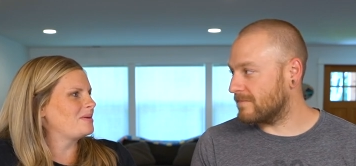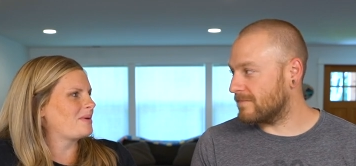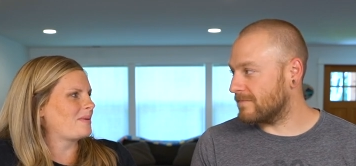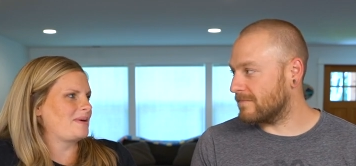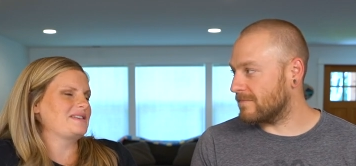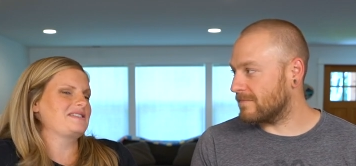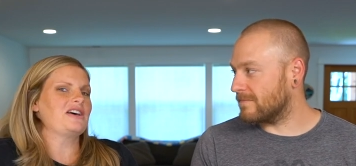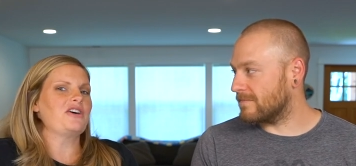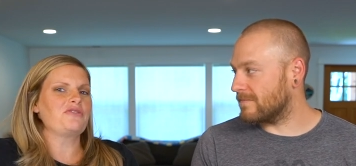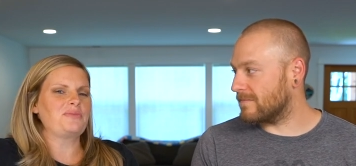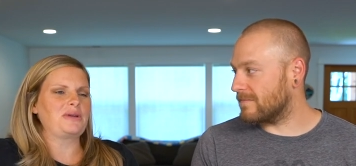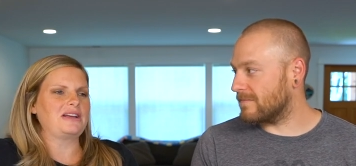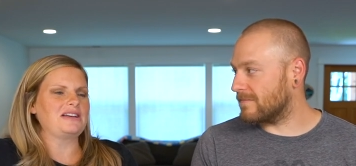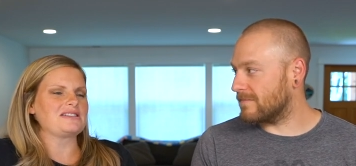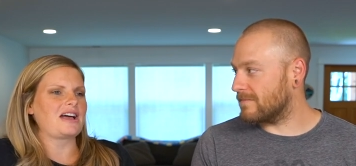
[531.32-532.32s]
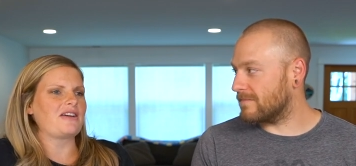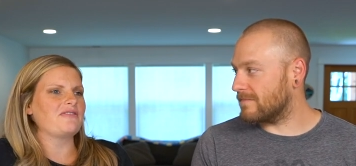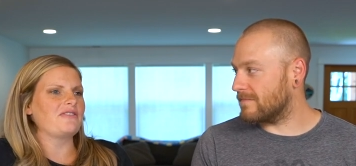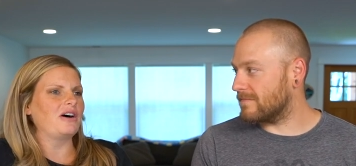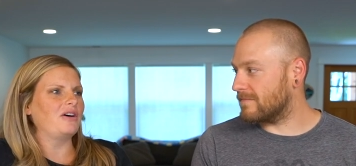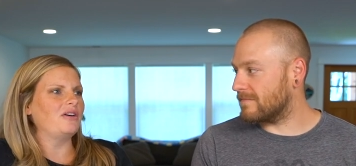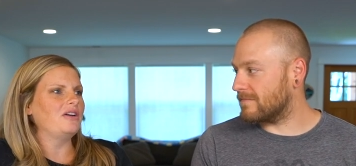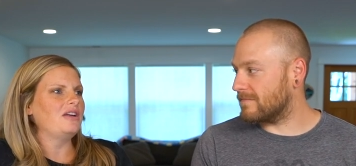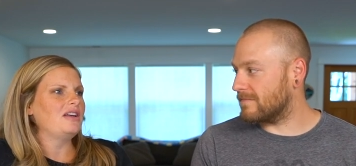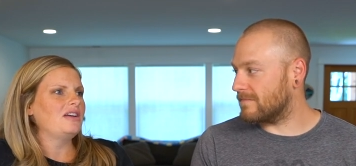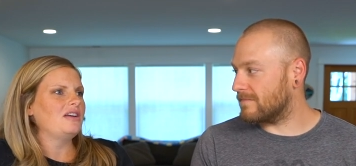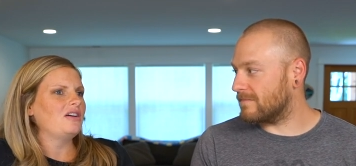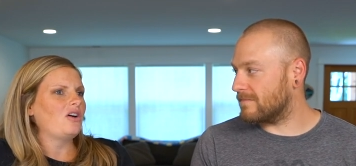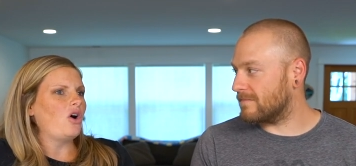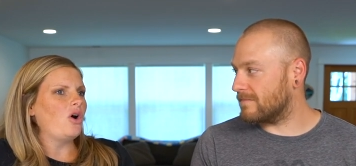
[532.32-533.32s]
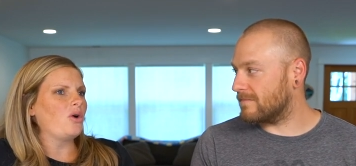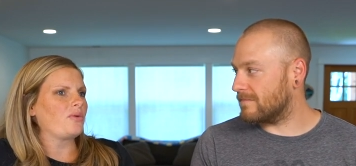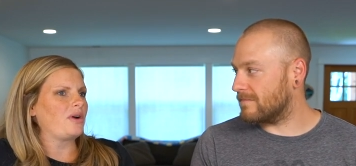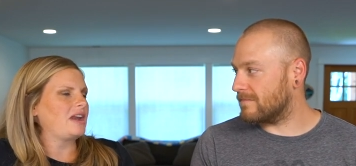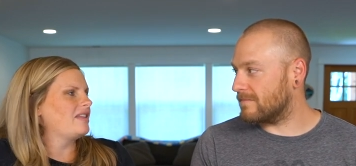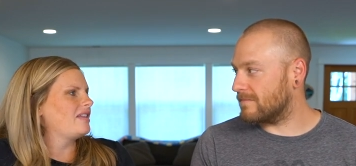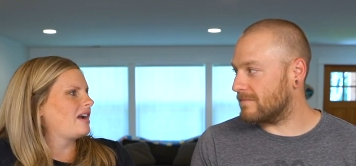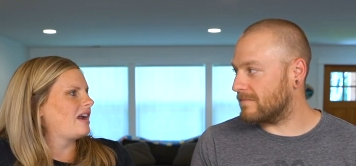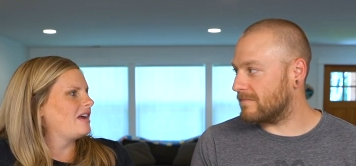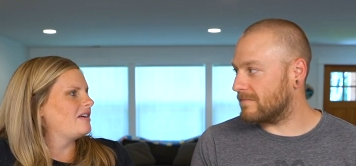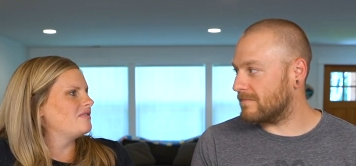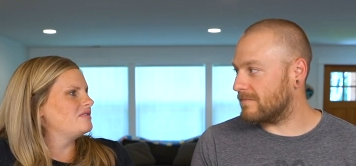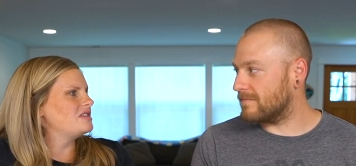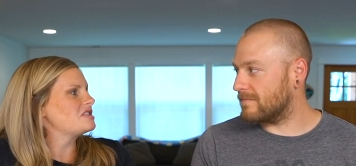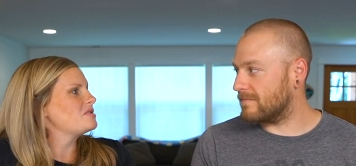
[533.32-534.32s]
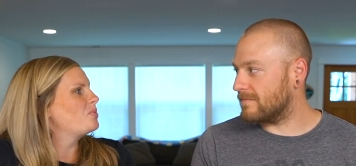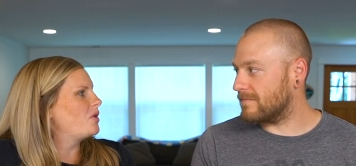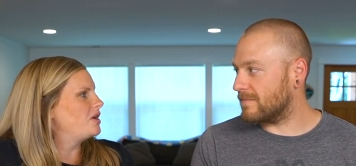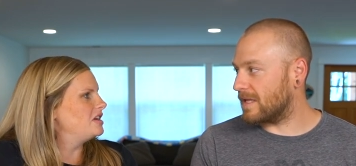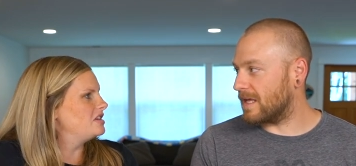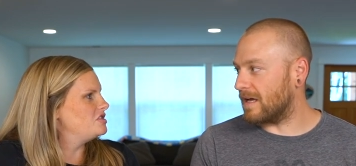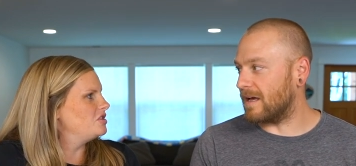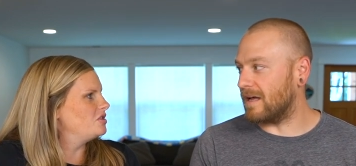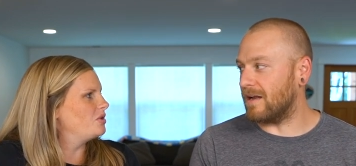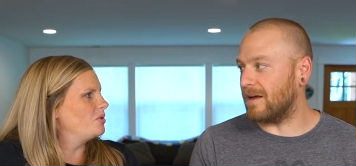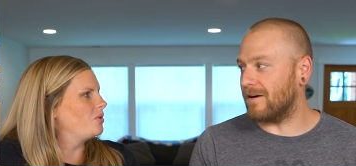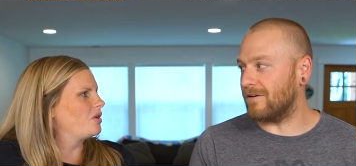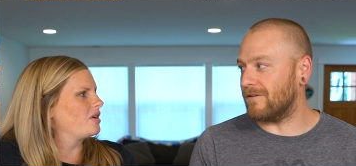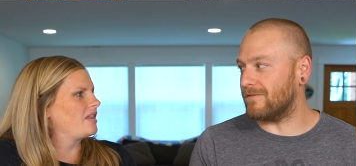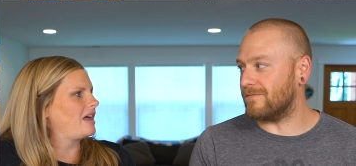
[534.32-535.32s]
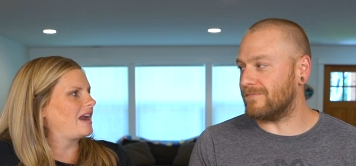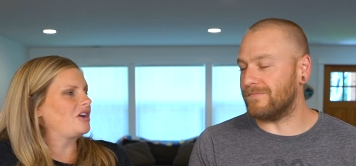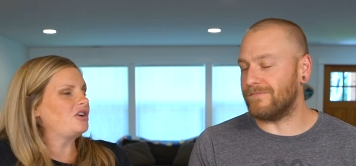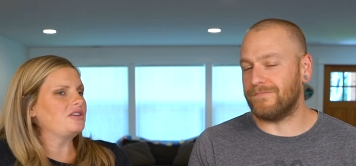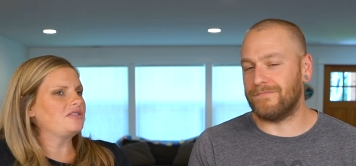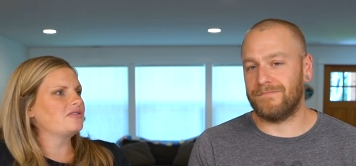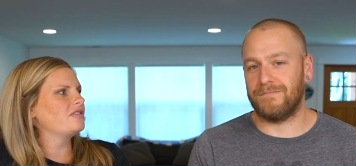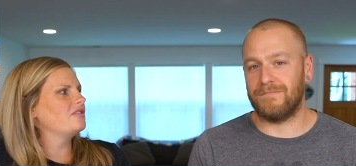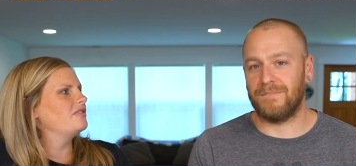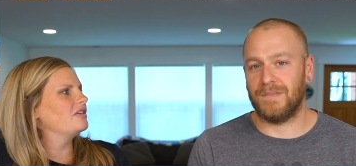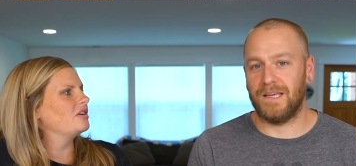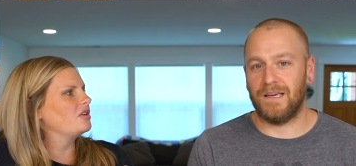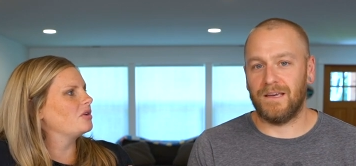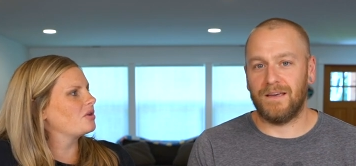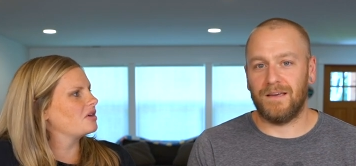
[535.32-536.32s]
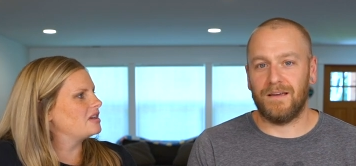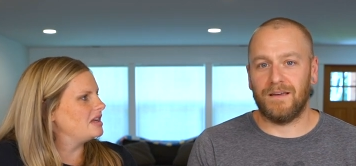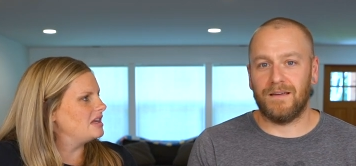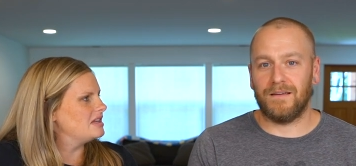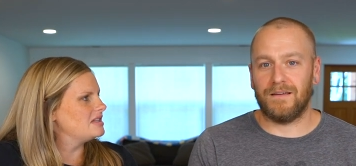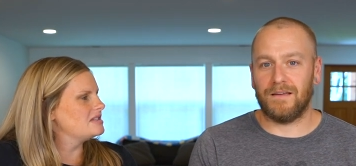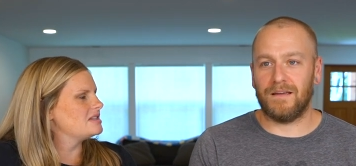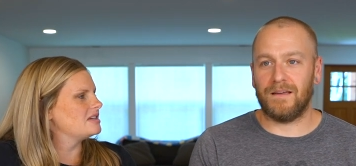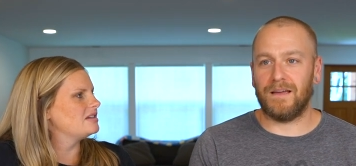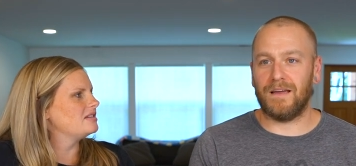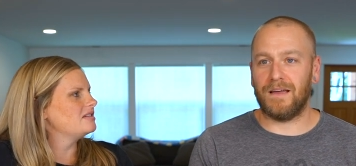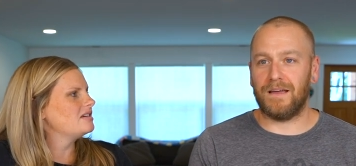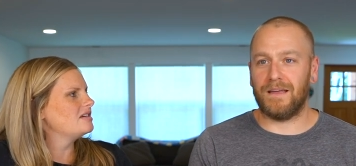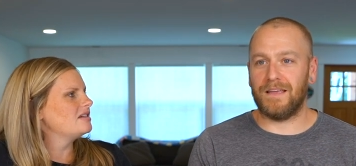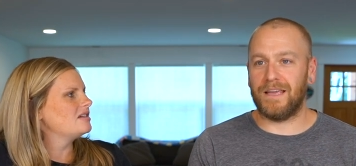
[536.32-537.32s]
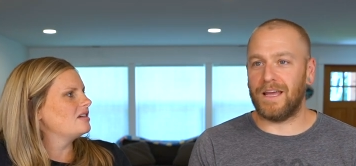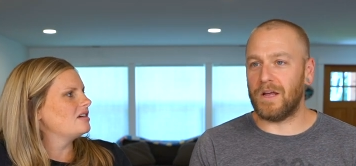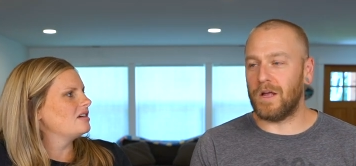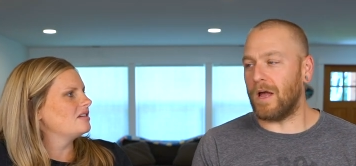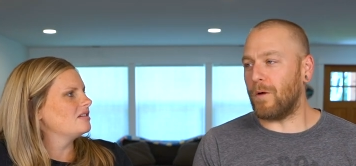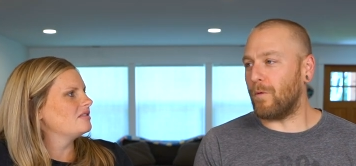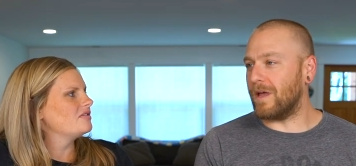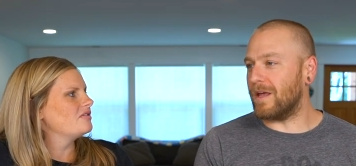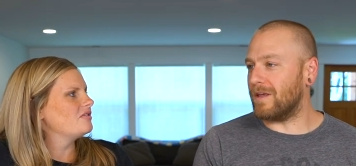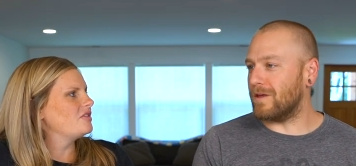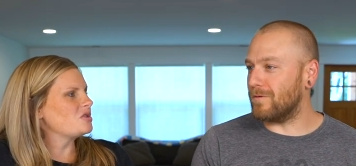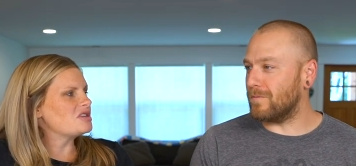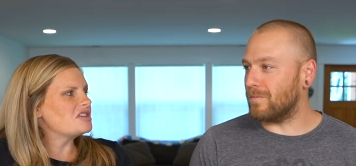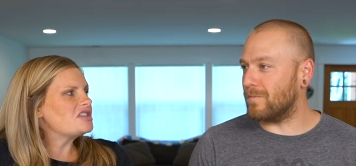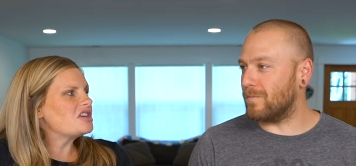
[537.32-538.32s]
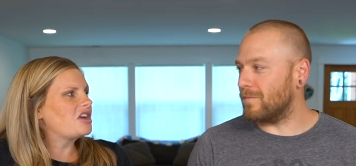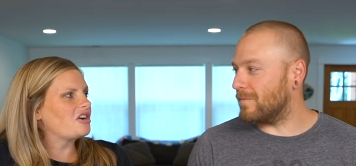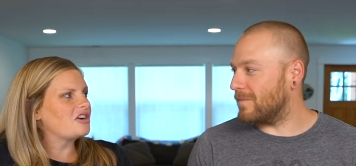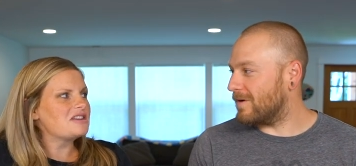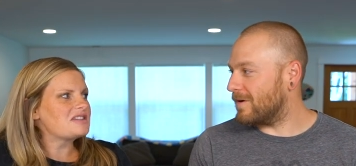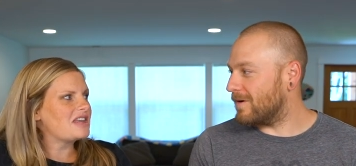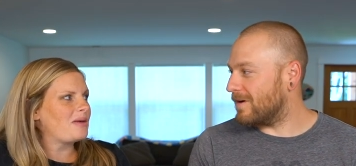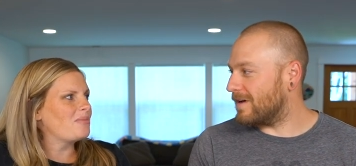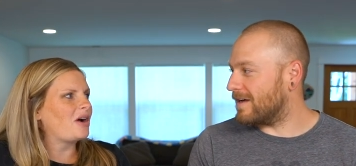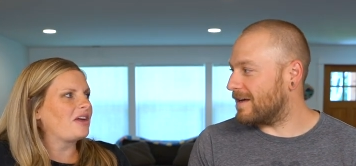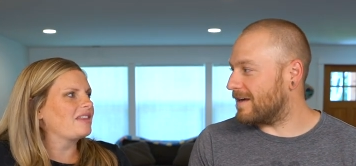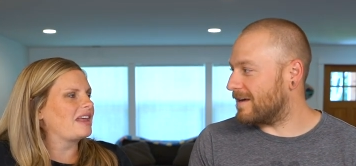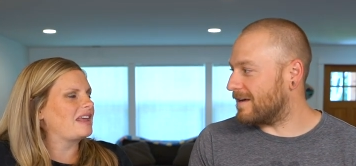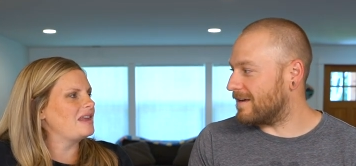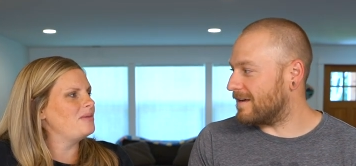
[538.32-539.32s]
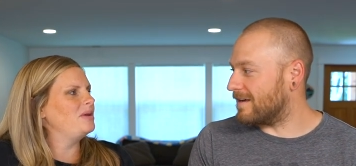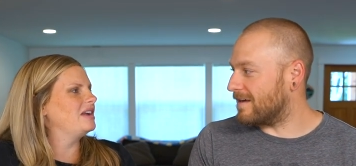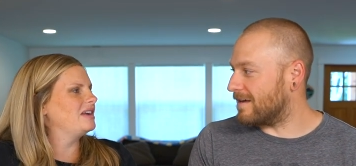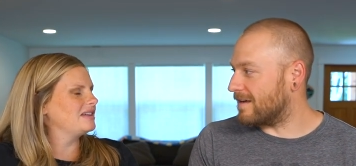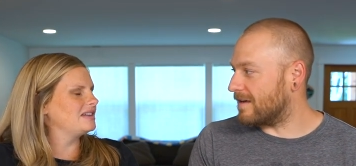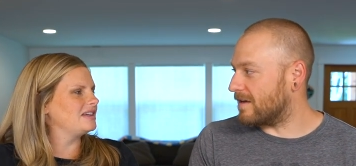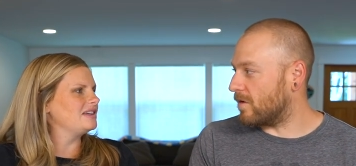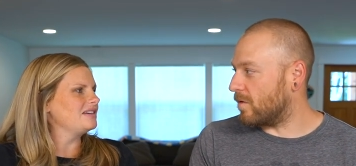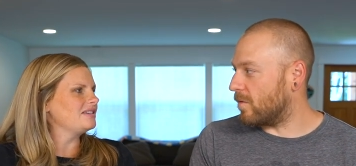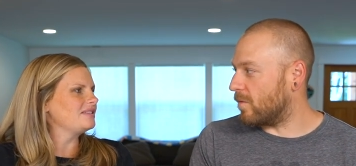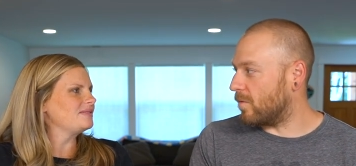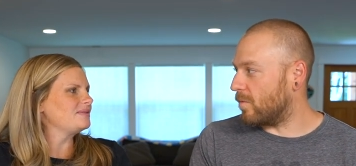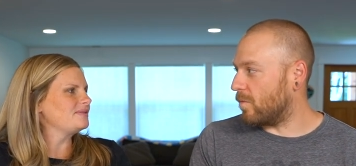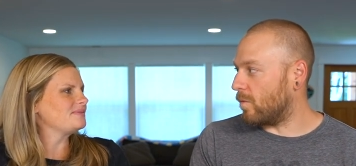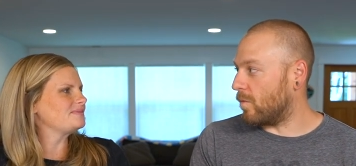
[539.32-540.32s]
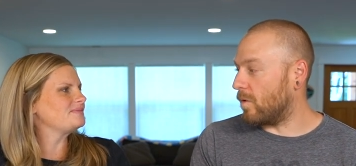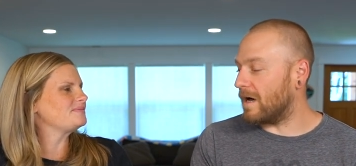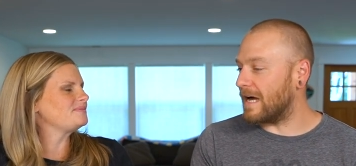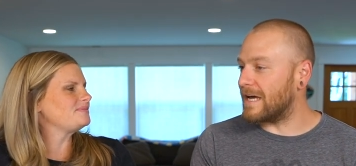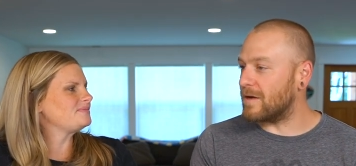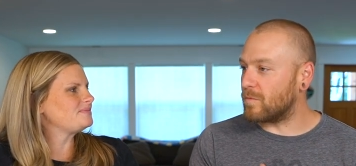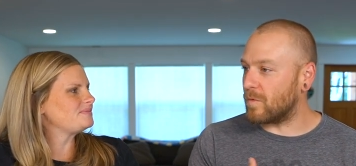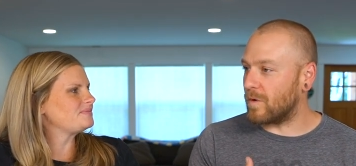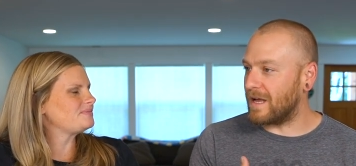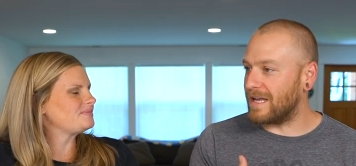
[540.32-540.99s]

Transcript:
Speaker 1: be by myself because I felt already that I've disappointed you or that I couldn't fulfill your needs and
Speaker 2: yeah we, you, those
Speaker 1: insecurities came on like immediately
Speaker 2: well and